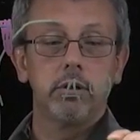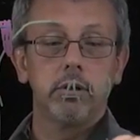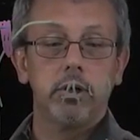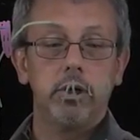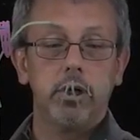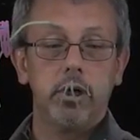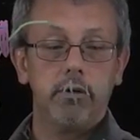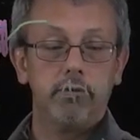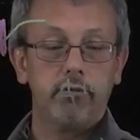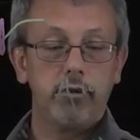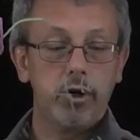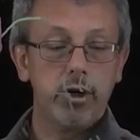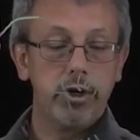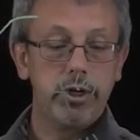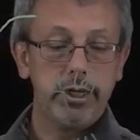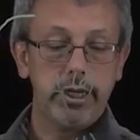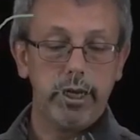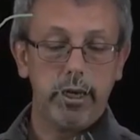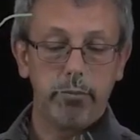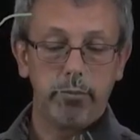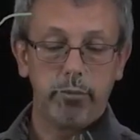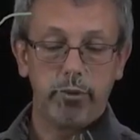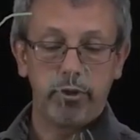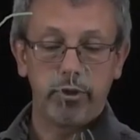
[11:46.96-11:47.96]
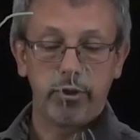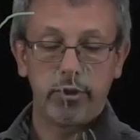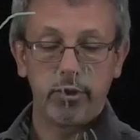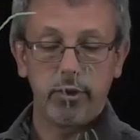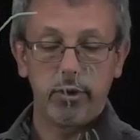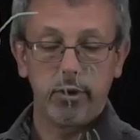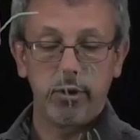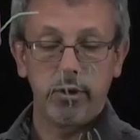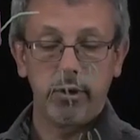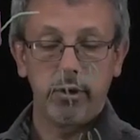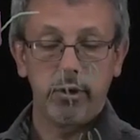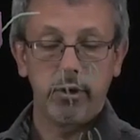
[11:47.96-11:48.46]
of our depth
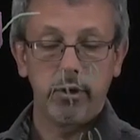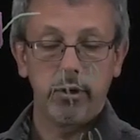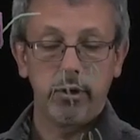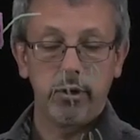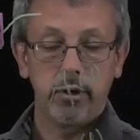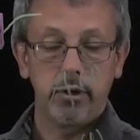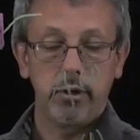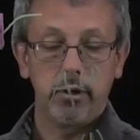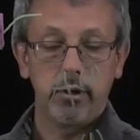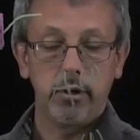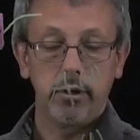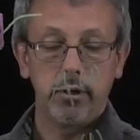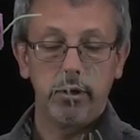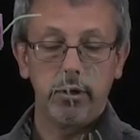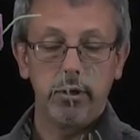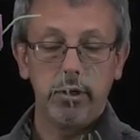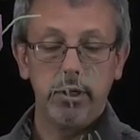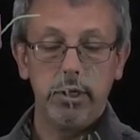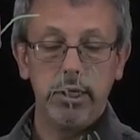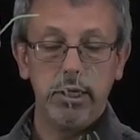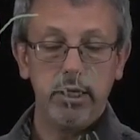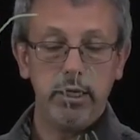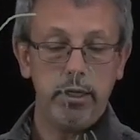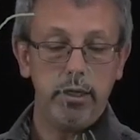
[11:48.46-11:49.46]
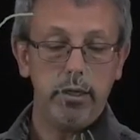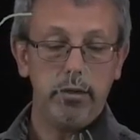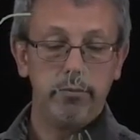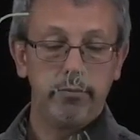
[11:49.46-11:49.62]
D.